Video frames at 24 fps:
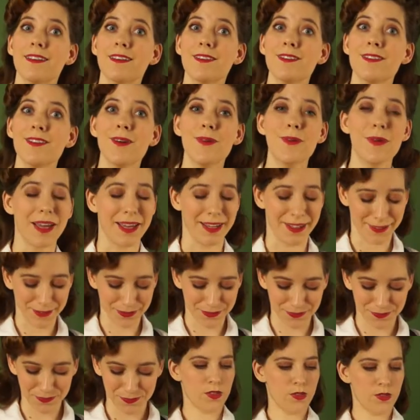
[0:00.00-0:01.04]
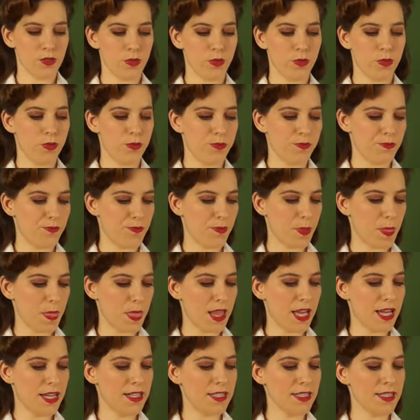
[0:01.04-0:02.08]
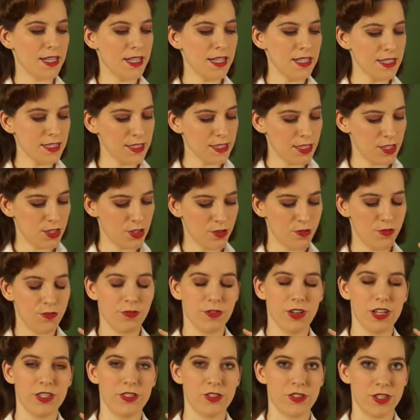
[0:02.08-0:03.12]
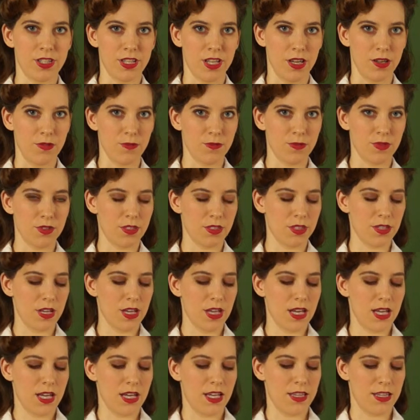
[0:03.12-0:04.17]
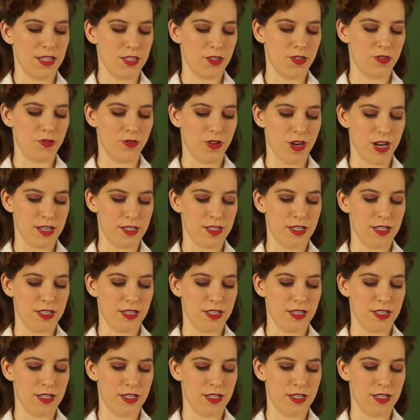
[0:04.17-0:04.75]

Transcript: Sewing. So I decided to do French seams in this dress,